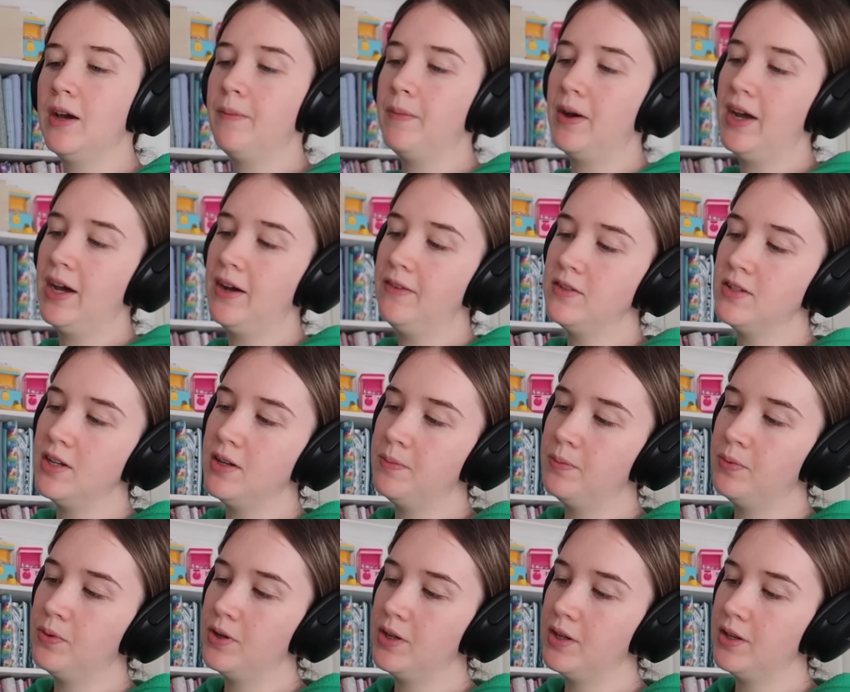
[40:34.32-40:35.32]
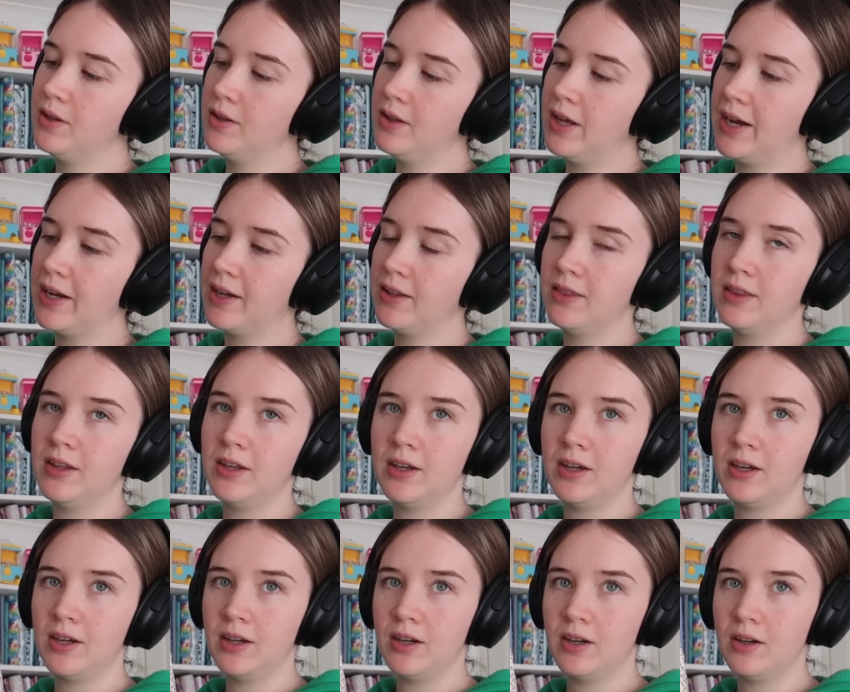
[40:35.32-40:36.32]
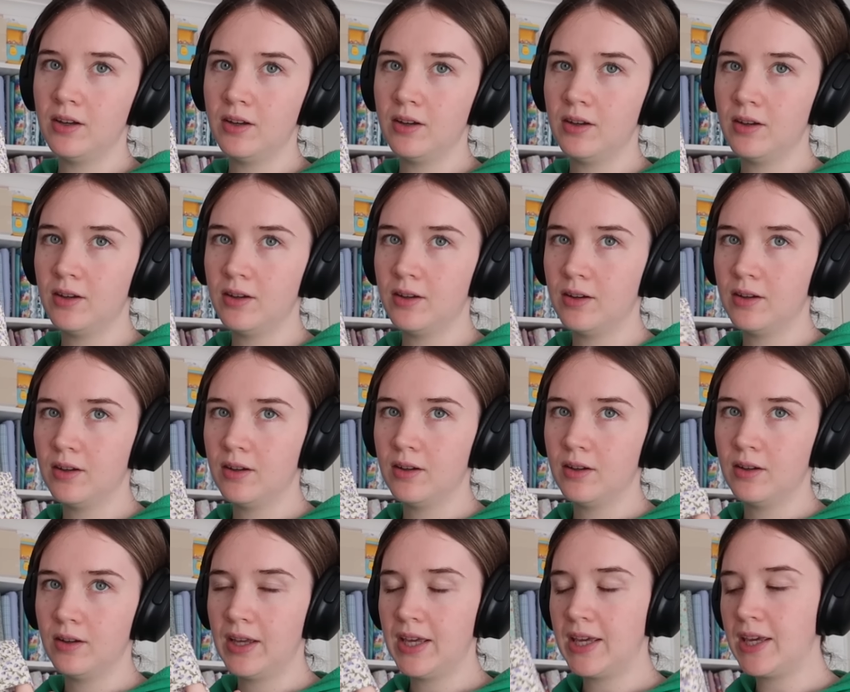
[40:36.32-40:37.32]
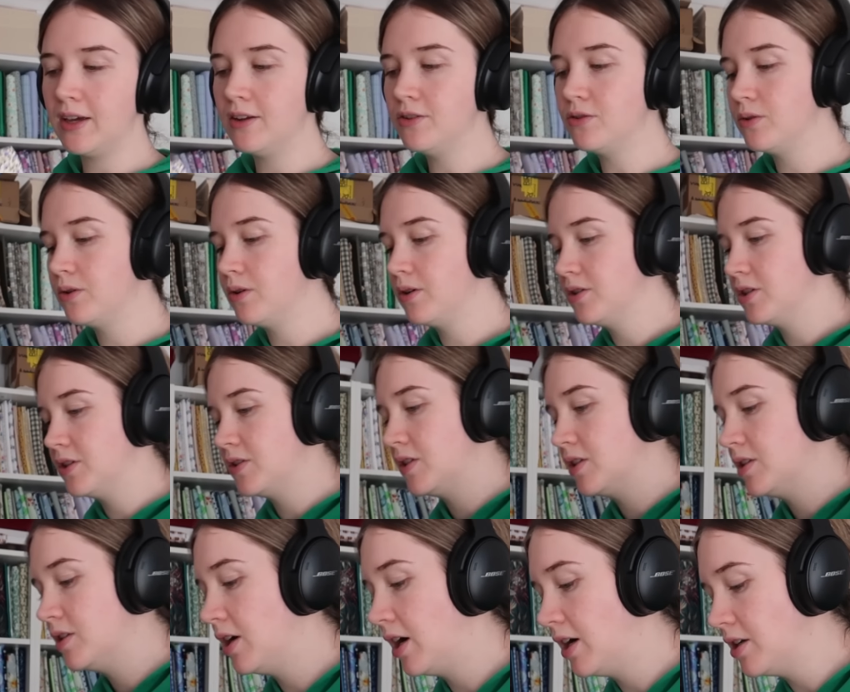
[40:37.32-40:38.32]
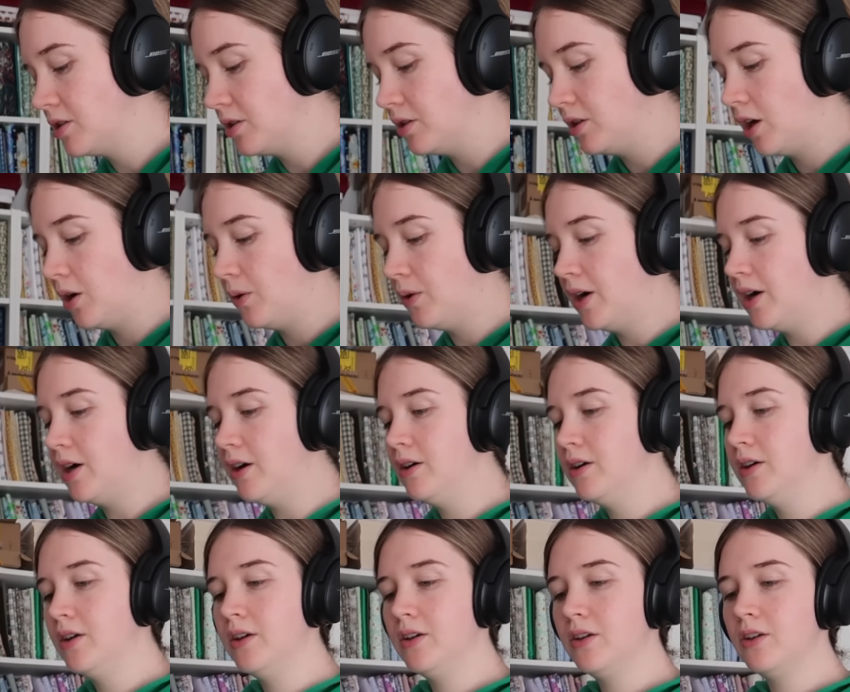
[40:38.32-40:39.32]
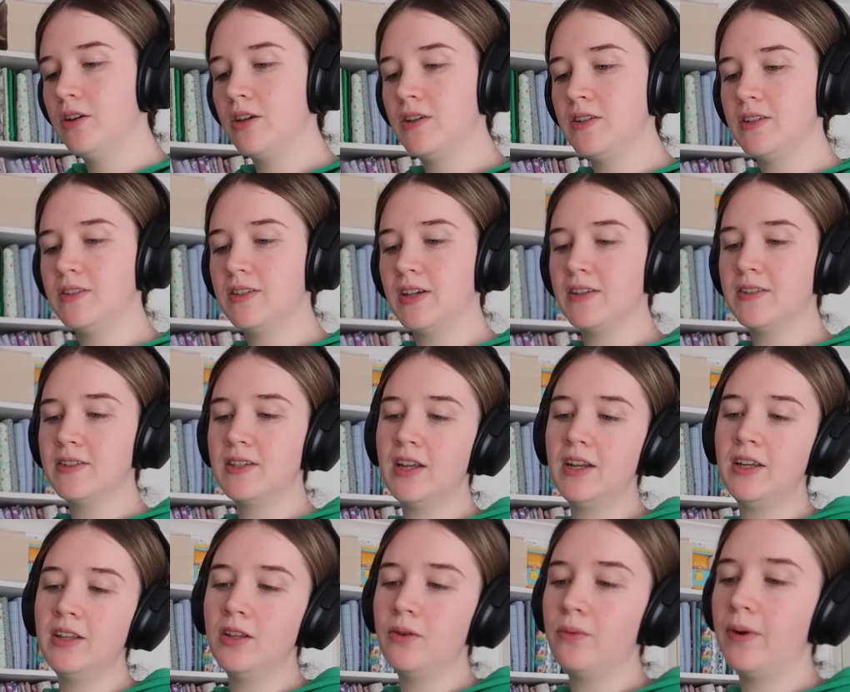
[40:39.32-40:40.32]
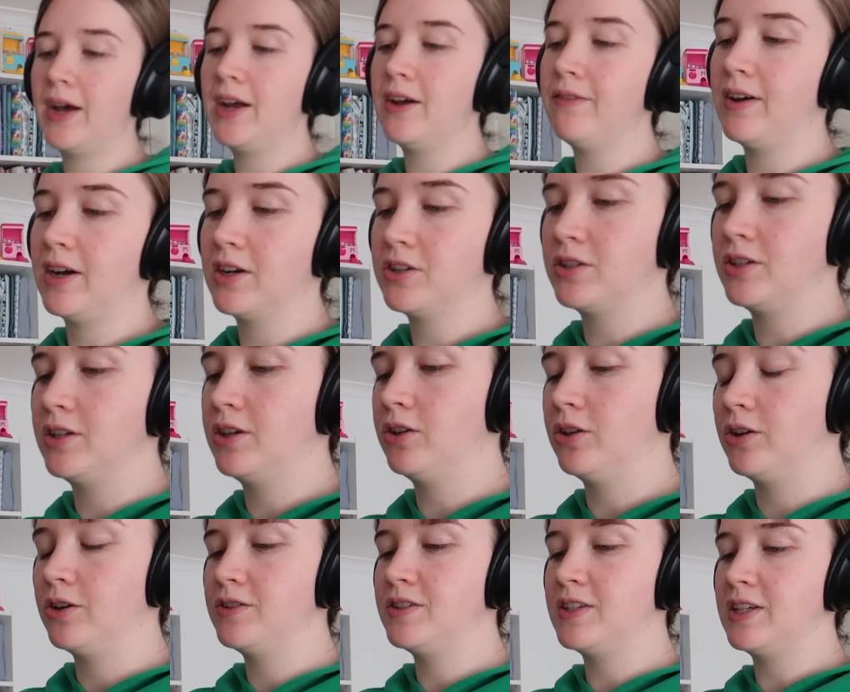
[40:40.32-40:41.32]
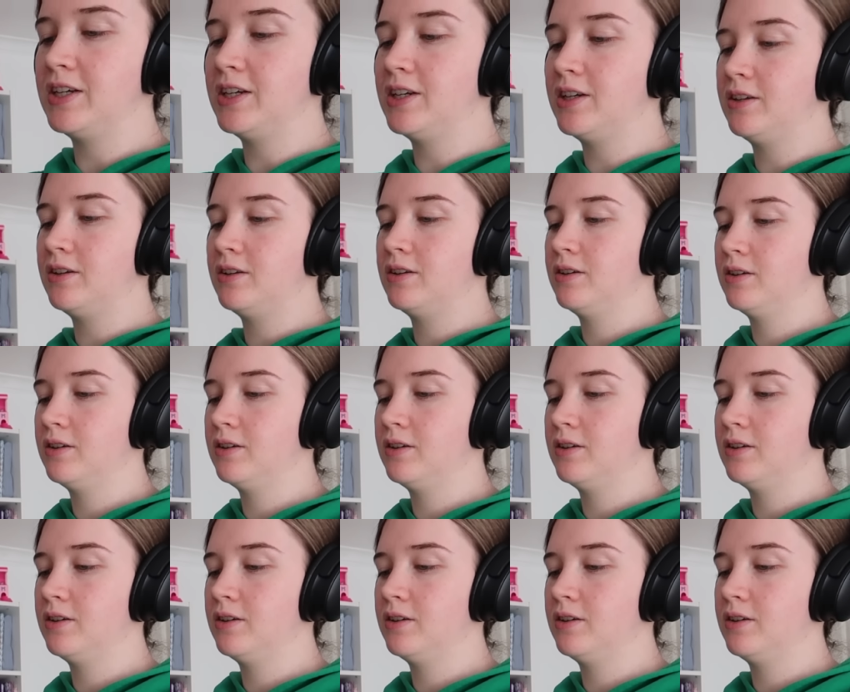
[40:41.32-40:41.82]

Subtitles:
I might have to put like the handle just a touch lower because it does get in the way of actually closing it